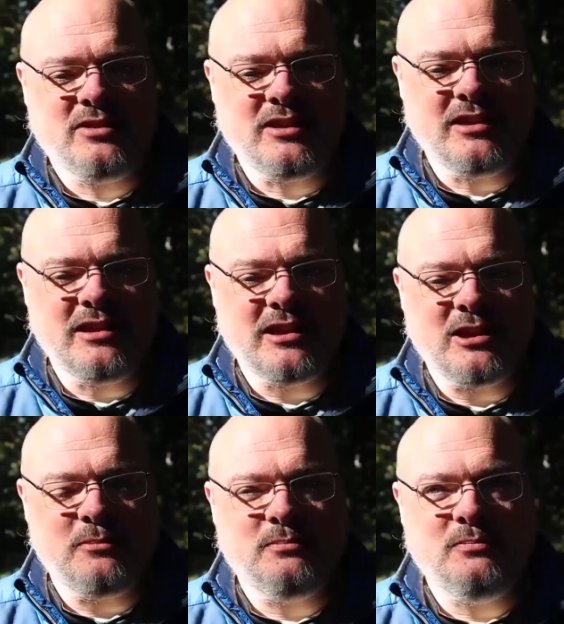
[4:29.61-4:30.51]

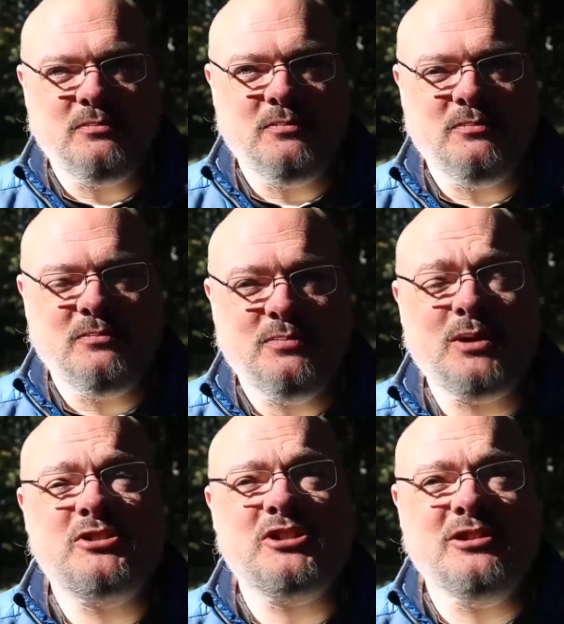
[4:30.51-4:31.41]
The
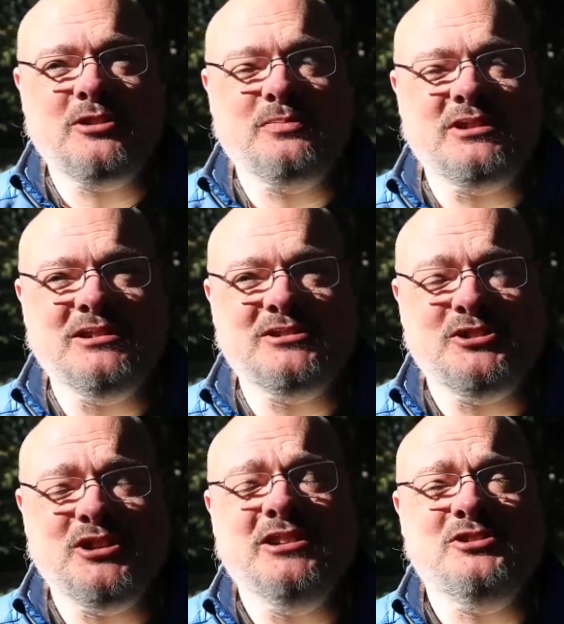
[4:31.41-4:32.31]
publishing companies
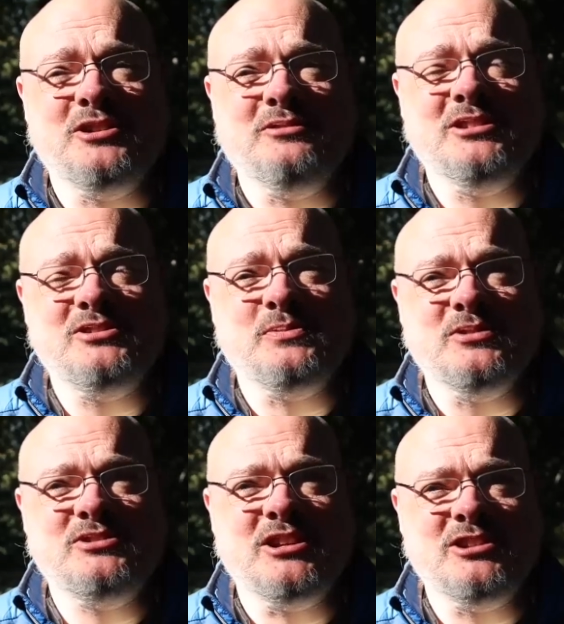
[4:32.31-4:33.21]
in general, I
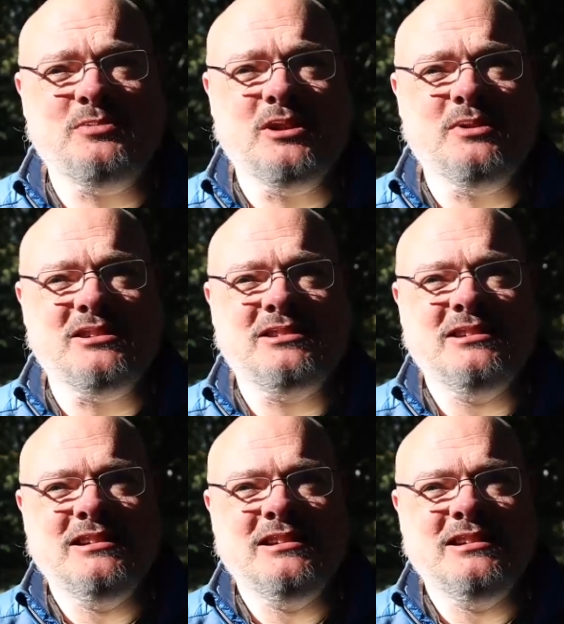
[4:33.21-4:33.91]
suppose, tend to be a bit